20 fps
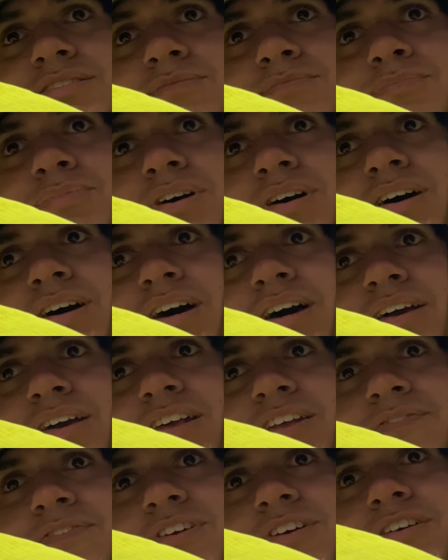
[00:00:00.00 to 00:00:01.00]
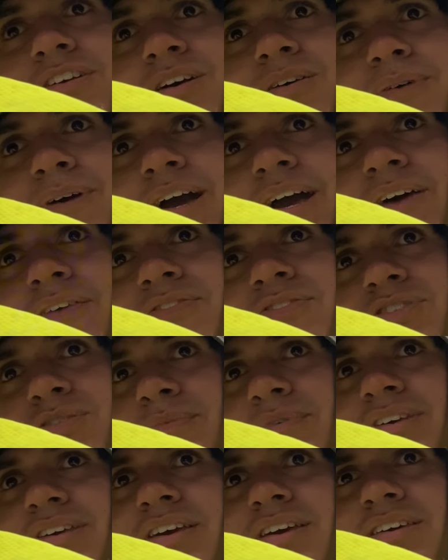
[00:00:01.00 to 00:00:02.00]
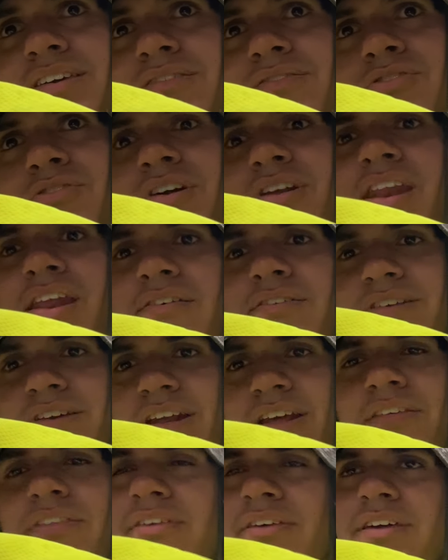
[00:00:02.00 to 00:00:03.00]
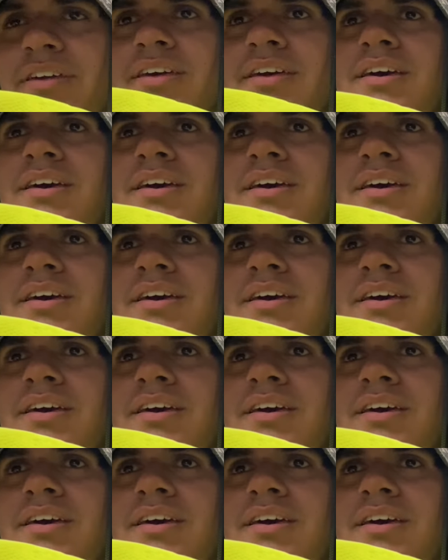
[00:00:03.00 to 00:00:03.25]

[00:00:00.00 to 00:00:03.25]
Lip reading: But I can't figure out why I have to make it, because I never said anything.